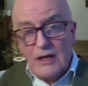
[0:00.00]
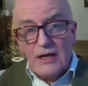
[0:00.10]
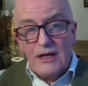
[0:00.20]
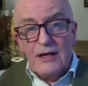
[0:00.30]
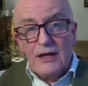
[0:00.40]

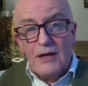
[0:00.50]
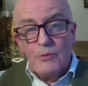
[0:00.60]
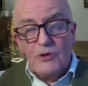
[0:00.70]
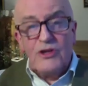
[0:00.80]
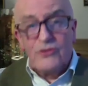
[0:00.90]
in
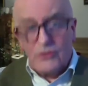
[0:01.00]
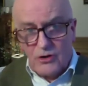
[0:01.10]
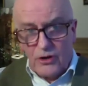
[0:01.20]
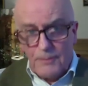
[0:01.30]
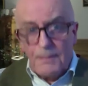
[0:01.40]
which he took
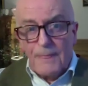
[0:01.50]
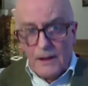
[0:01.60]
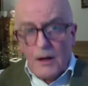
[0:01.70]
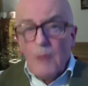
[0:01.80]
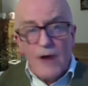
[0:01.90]
on
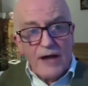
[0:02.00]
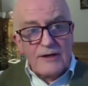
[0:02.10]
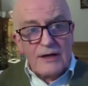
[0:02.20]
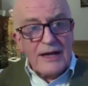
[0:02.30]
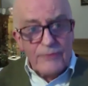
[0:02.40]

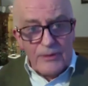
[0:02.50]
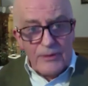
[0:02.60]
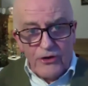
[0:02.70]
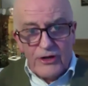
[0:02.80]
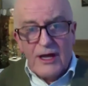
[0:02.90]
practically everybody,